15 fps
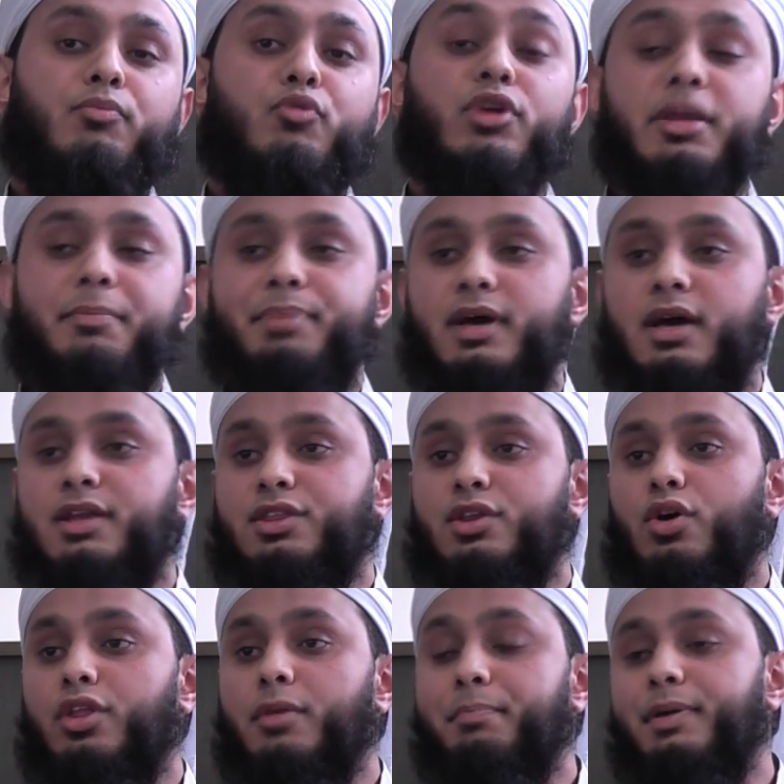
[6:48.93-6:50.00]

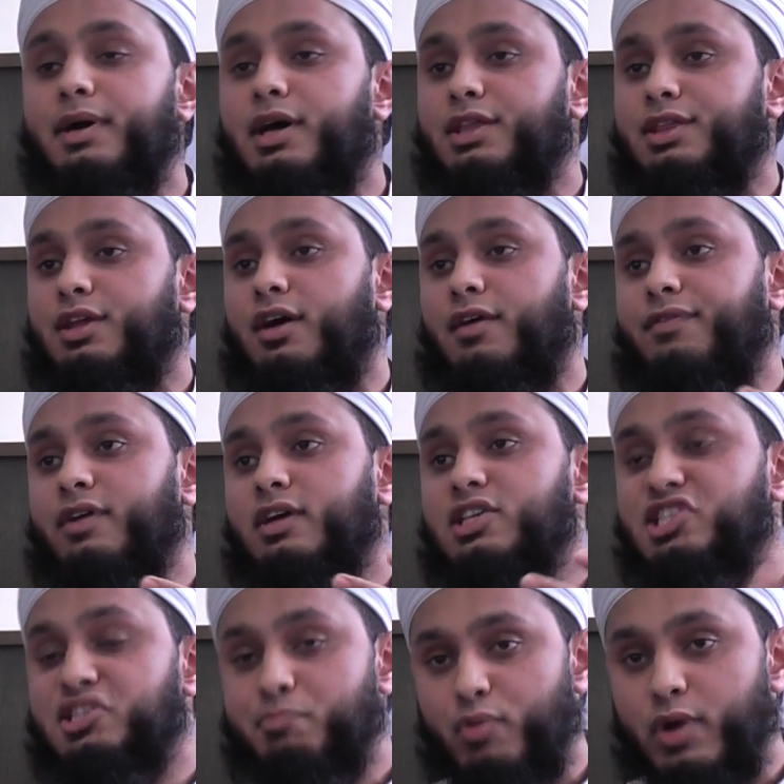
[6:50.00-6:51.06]
rebirth or the birth of
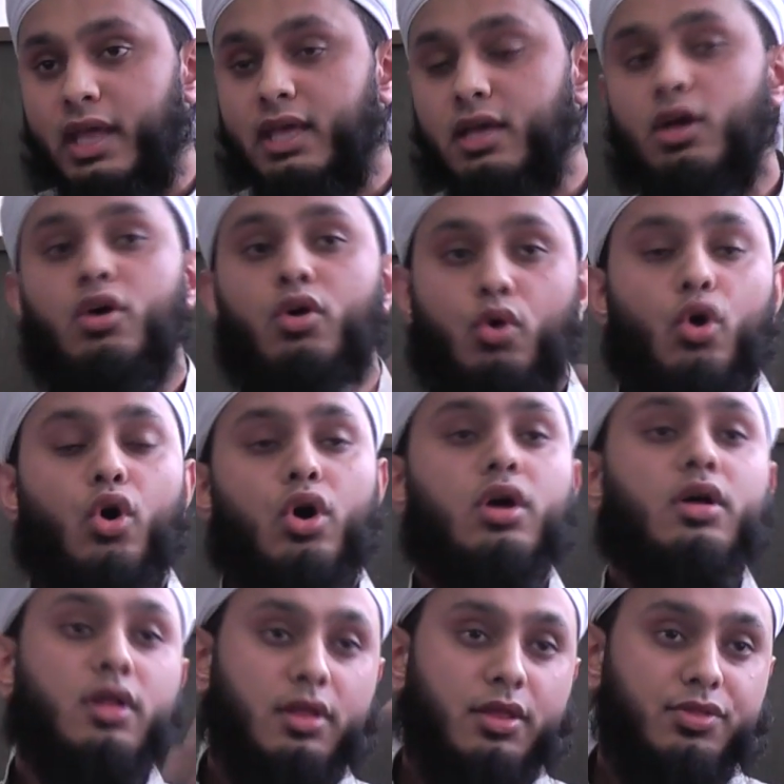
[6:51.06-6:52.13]
spring,
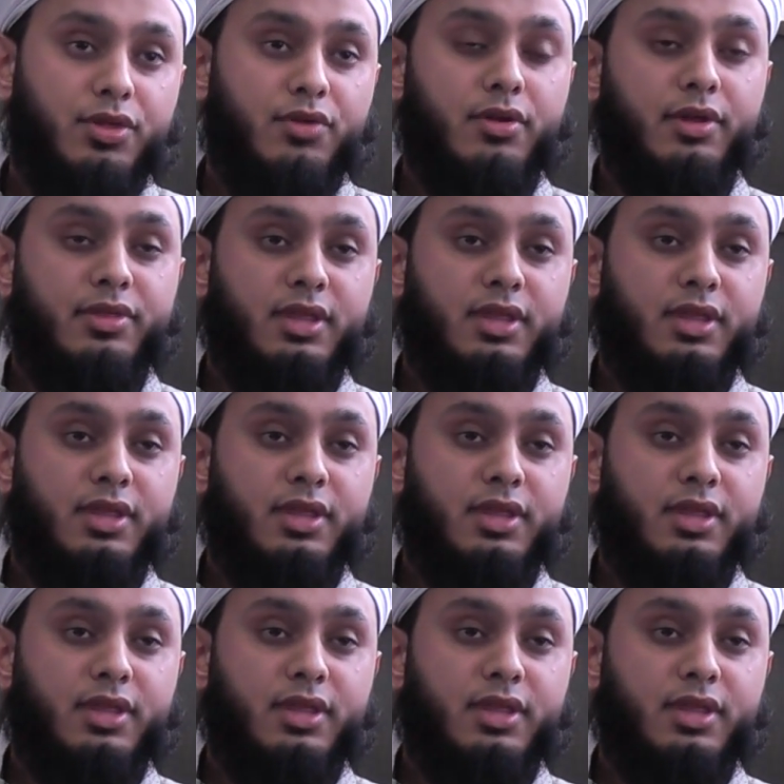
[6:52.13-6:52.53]
or the